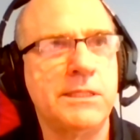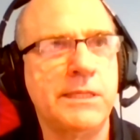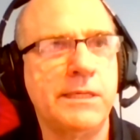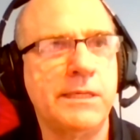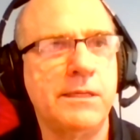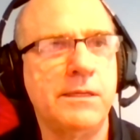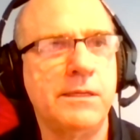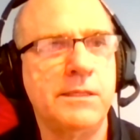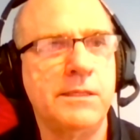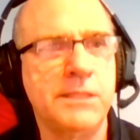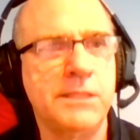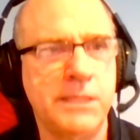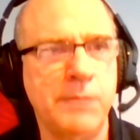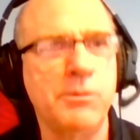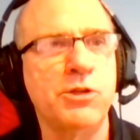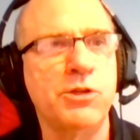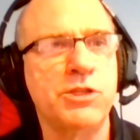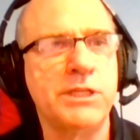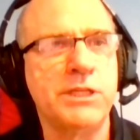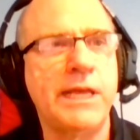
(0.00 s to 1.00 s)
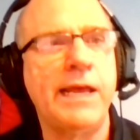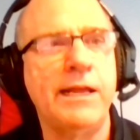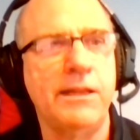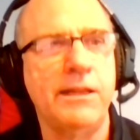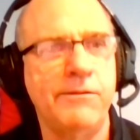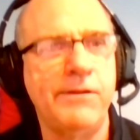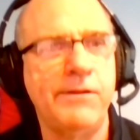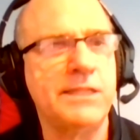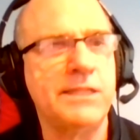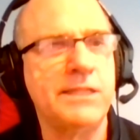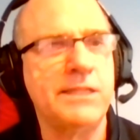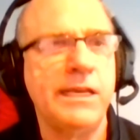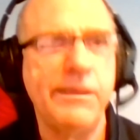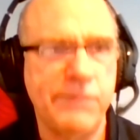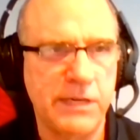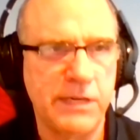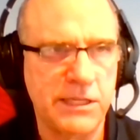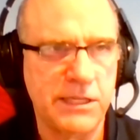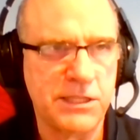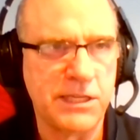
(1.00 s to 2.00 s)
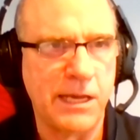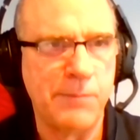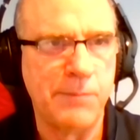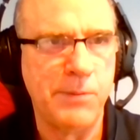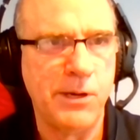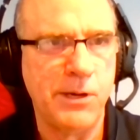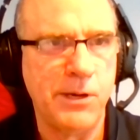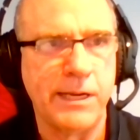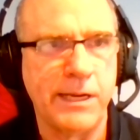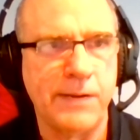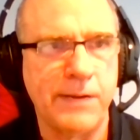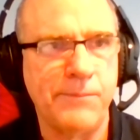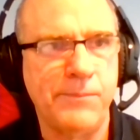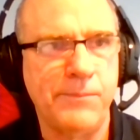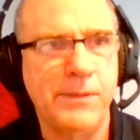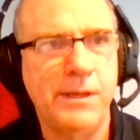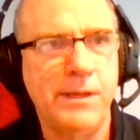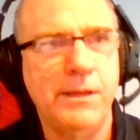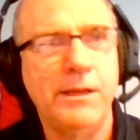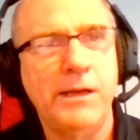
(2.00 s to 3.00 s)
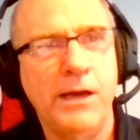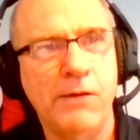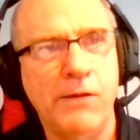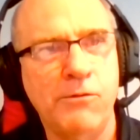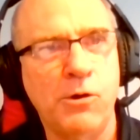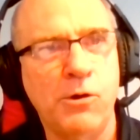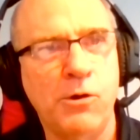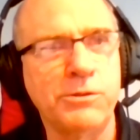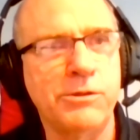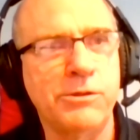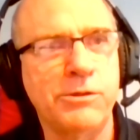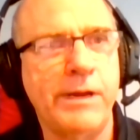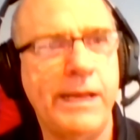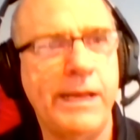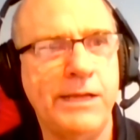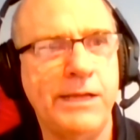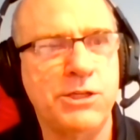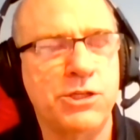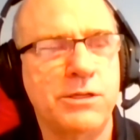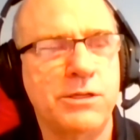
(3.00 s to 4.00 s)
similar scale events even in Siberia of older age.